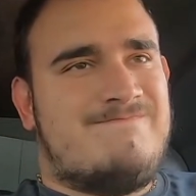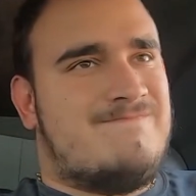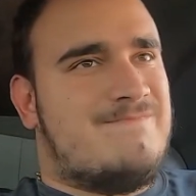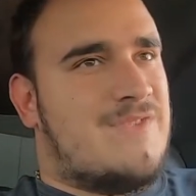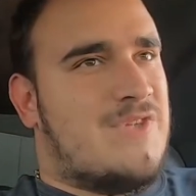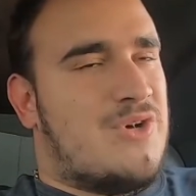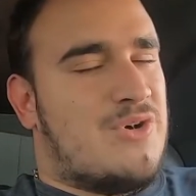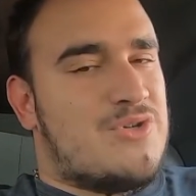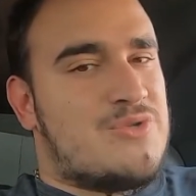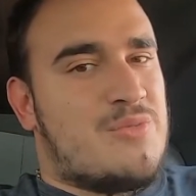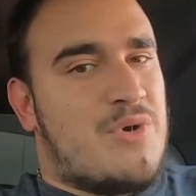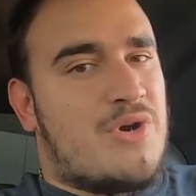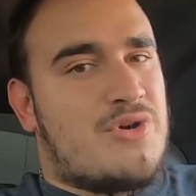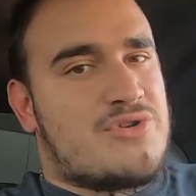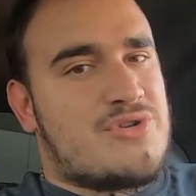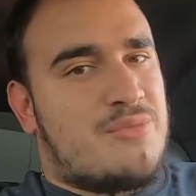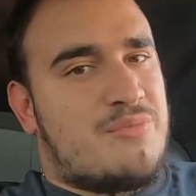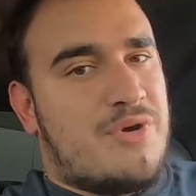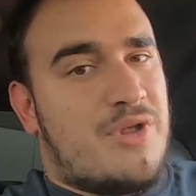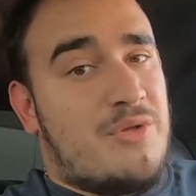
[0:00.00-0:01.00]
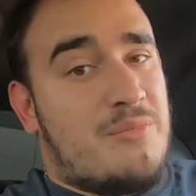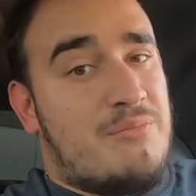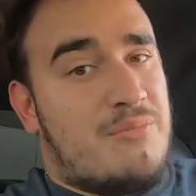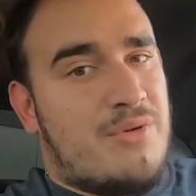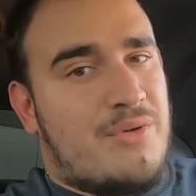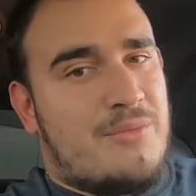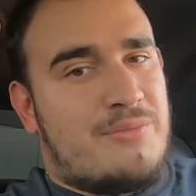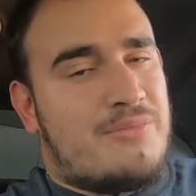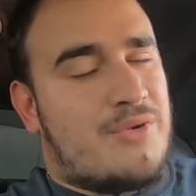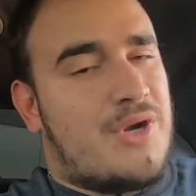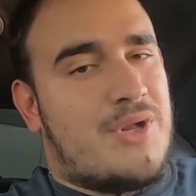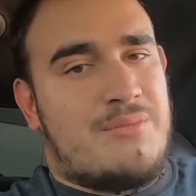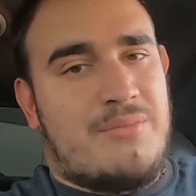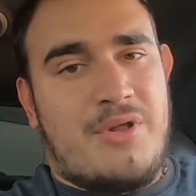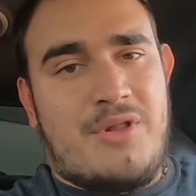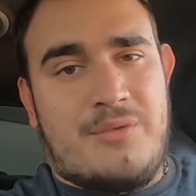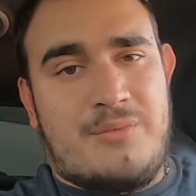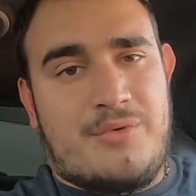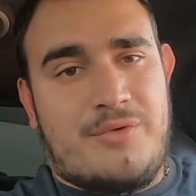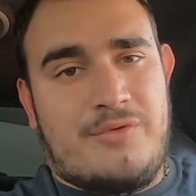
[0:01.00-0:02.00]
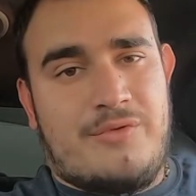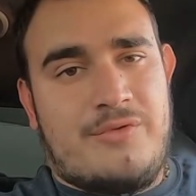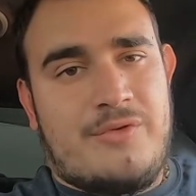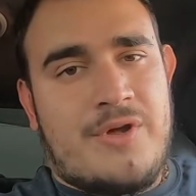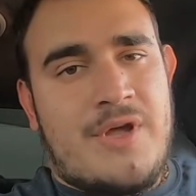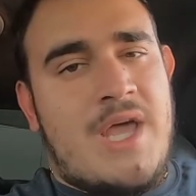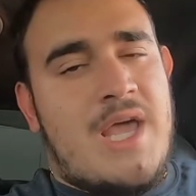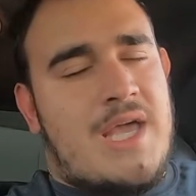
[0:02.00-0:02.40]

Those motors are pretty bulletproof.